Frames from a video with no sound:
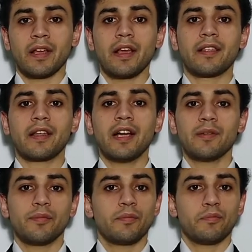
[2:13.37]
Skype
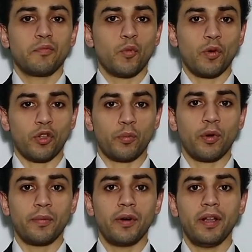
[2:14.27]
works
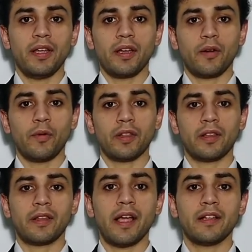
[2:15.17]
properly with
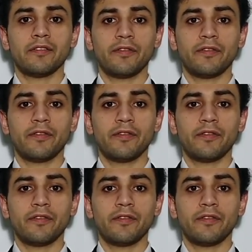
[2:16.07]
10,